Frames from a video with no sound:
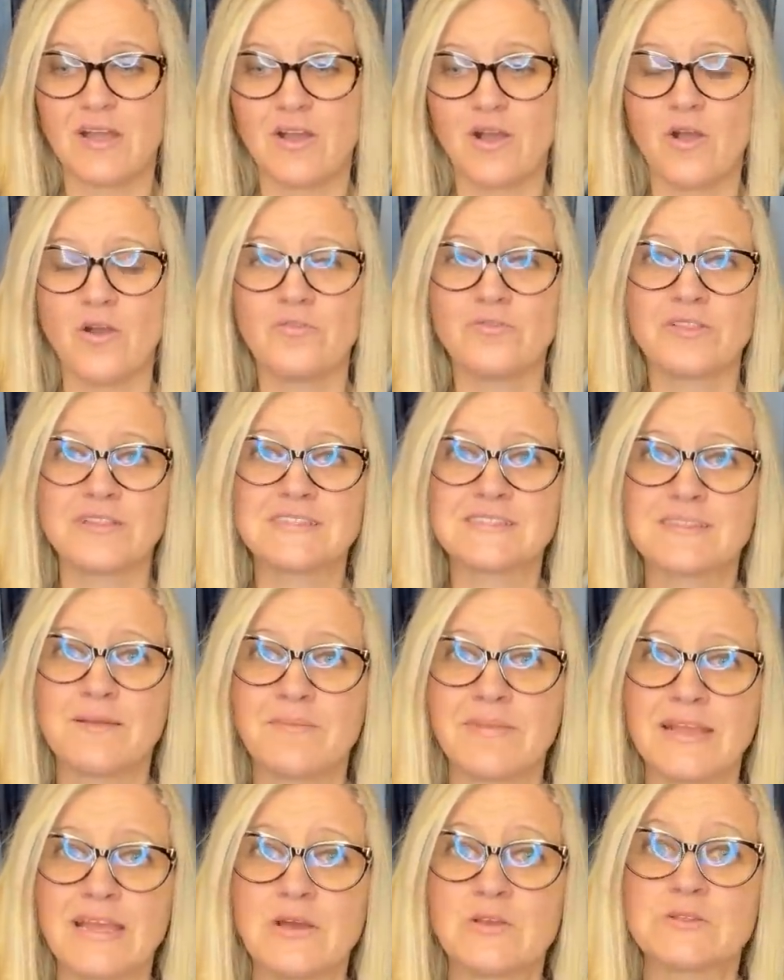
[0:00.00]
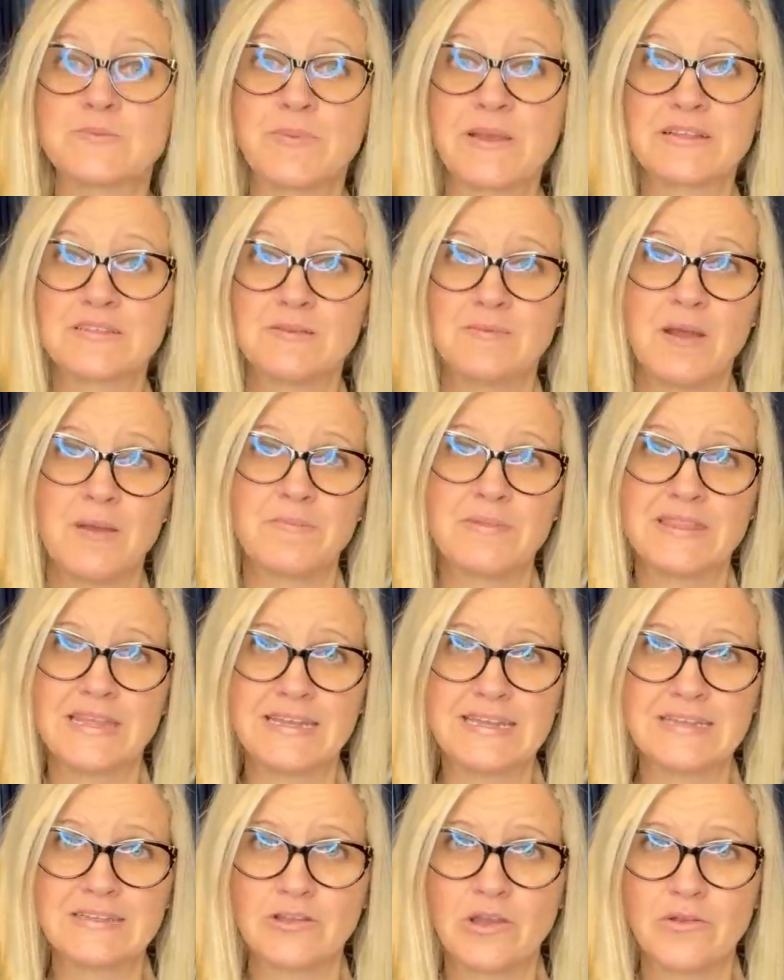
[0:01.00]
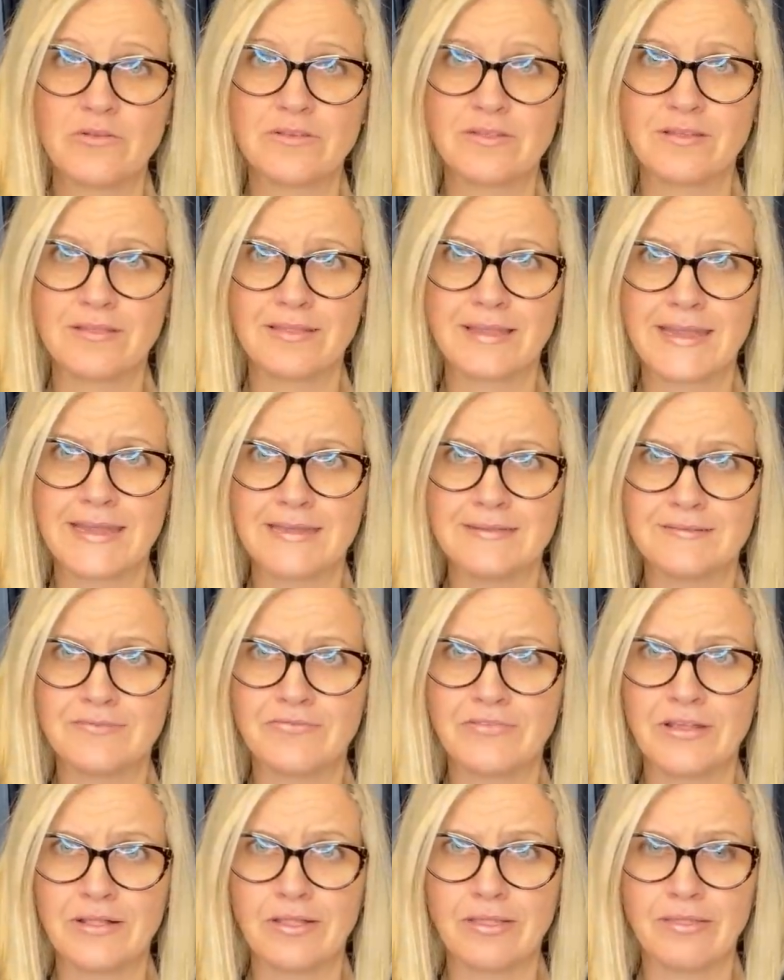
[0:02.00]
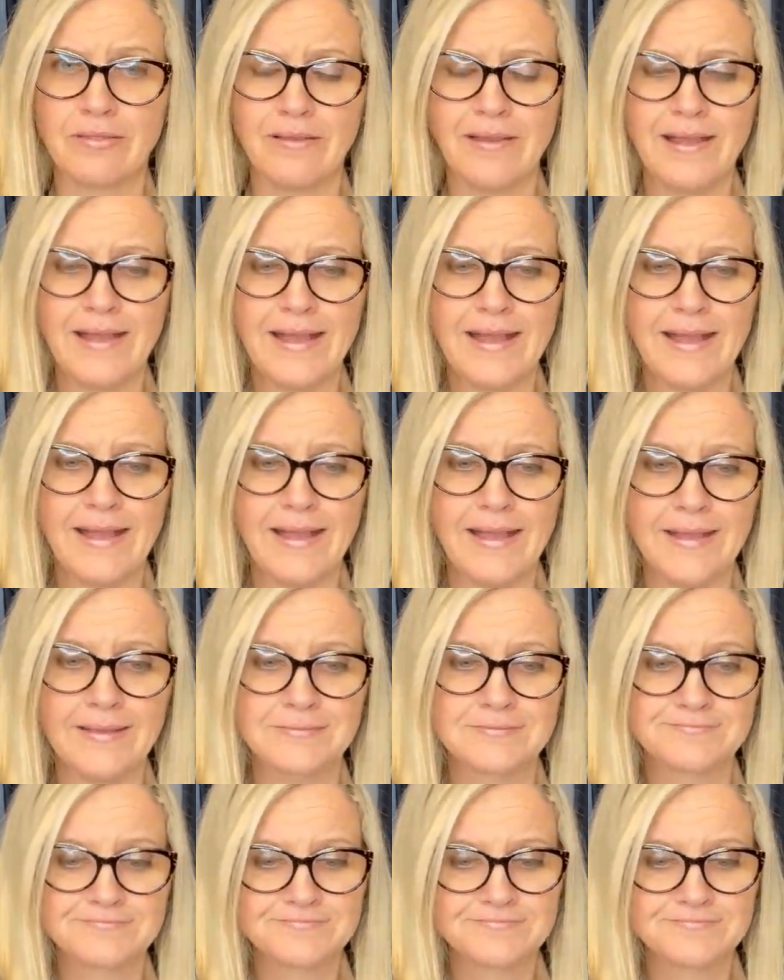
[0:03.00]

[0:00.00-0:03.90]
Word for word: hopefully somebody else picked them up and they didn't go to the landfill. Ah.